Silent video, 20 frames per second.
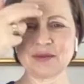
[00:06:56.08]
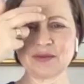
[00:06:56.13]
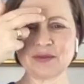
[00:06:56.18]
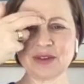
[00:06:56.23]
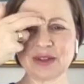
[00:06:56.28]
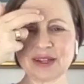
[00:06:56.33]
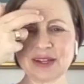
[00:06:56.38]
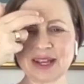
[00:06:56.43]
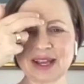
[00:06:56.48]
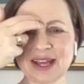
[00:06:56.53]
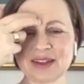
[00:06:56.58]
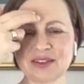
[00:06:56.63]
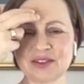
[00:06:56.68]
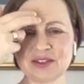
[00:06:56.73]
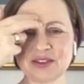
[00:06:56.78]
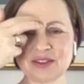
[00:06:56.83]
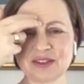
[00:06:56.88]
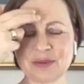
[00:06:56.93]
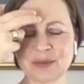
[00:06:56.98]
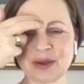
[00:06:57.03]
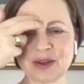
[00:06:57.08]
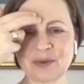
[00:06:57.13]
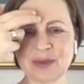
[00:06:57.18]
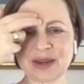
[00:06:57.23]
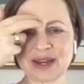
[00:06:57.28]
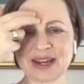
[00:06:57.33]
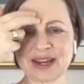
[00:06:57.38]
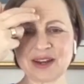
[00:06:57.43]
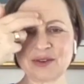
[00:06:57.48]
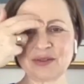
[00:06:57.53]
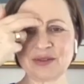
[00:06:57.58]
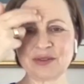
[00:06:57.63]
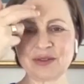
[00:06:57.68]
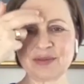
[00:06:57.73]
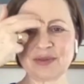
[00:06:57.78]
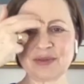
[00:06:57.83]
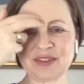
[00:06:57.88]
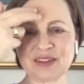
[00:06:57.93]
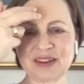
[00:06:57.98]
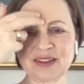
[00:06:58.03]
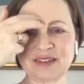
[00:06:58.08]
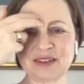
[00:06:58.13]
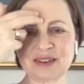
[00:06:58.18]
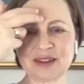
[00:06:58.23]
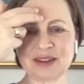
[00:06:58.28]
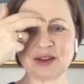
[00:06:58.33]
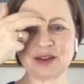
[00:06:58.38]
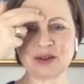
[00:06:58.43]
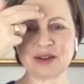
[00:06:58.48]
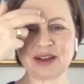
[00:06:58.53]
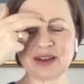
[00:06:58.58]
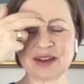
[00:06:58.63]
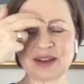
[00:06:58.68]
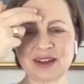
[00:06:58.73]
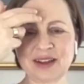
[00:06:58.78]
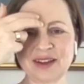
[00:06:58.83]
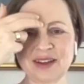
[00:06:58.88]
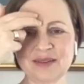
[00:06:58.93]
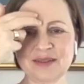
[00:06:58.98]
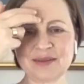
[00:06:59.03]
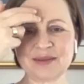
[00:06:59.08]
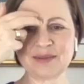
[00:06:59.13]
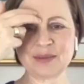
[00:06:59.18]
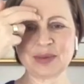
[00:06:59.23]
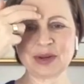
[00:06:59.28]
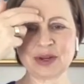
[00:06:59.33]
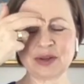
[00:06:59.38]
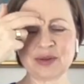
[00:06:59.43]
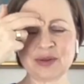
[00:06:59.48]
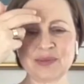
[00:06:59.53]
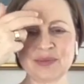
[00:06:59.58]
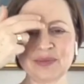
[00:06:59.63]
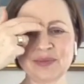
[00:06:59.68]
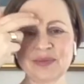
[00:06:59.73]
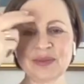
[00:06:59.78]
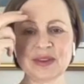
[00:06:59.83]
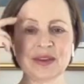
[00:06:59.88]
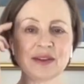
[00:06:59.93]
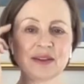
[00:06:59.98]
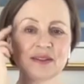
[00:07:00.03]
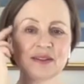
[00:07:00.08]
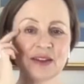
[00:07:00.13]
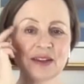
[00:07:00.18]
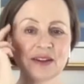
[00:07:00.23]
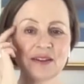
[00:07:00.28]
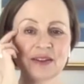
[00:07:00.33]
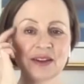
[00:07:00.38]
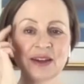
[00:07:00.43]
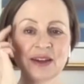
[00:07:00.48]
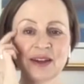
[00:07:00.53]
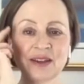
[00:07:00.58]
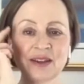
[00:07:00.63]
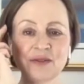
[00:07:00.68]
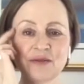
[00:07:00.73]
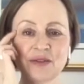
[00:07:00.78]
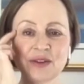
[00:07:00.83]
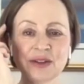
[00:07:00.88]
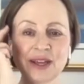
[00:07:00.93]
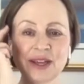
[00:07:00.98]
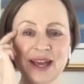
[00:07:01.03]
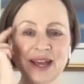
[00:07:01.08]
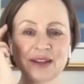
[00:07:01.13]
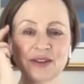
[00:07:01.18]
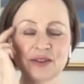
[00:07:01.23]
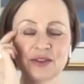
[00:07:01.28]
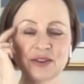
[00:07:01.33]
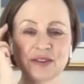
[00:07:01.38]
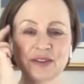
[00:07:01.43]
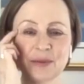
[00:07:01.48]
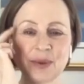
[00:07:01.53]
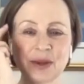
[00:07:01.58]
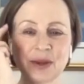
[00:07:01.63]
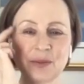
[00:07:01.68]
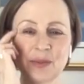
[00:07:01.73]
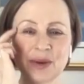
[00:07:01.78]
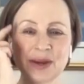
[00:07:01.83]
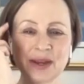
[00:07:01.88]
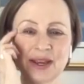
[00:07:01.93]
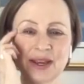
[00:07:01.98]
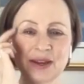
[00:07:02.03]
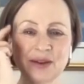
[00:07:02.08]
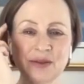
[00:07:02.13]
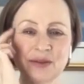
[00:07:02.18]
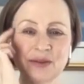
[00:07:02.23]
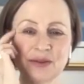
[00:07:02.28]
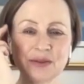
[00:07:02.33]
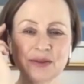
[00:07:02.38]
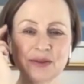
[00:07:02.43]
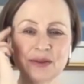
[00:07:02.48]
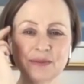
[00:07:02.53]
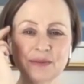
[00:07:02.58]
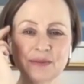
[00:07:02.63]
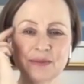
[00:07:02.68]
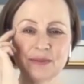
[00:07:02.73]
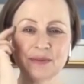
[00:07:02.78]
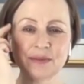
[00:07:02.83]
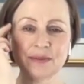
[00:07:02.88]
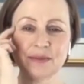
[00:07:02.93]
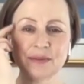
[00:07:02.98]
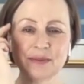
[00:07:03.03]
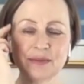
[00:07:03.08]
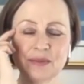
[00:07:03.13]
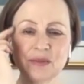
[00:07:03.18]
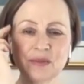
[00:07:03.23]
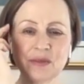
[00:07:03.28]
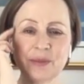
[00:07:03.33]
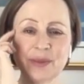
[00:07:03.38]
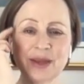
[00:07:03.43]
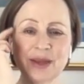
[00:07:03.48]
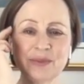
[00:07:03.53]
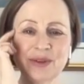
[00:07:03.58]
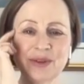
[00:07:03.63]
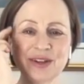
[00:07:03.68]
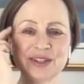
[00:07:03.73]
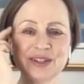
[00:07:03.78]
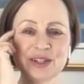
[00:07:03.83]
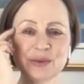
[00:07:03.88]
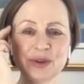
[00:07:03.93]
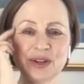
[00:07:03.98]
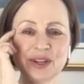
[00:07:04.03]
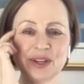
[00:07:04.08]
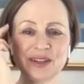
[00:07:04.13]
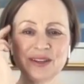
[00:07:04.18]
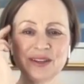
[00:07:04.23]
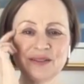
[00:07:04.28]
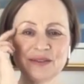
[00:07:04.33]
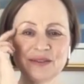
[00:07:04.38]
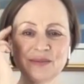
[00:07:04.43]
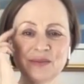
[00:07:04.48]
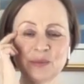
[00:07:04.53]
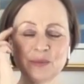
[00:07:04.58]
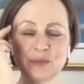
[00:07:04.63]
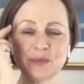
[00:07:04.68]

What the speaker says: Feeling anxious about my health inside the eye. Okay. Side of the eye, feeling anxious about my health. Remembering to breathe and